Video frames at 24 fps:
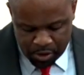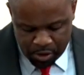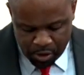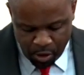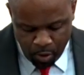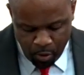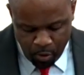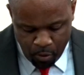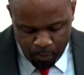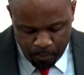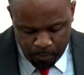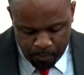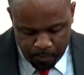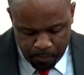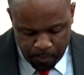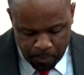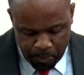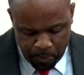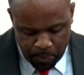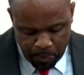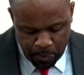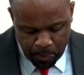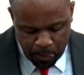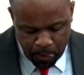Now,
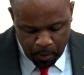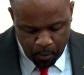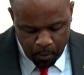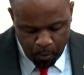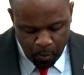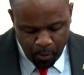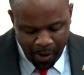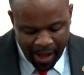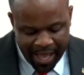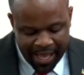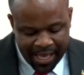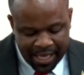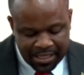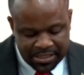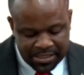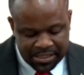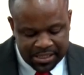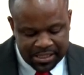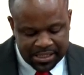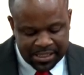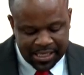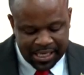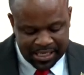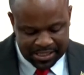why is
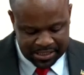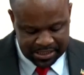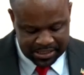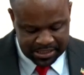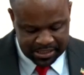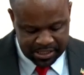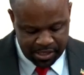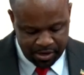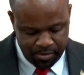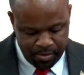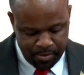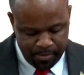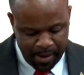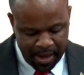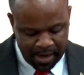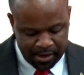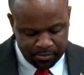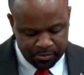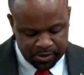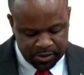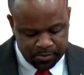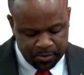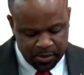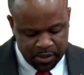it necessary,
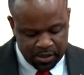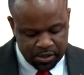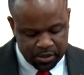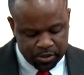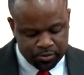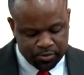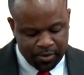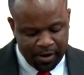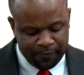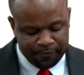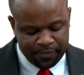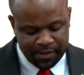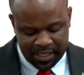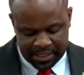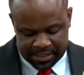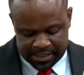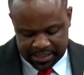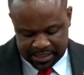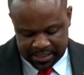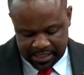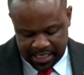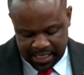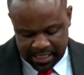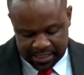Madam Speaker, to have
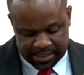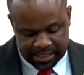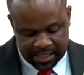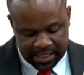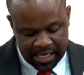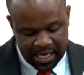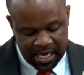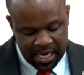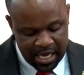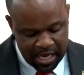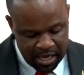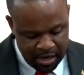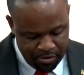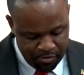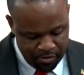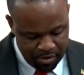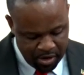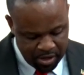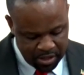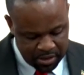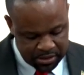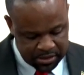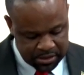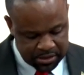designated
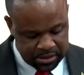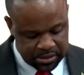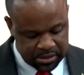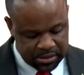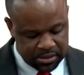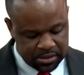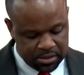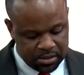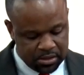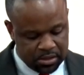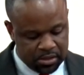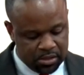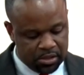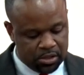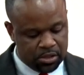areas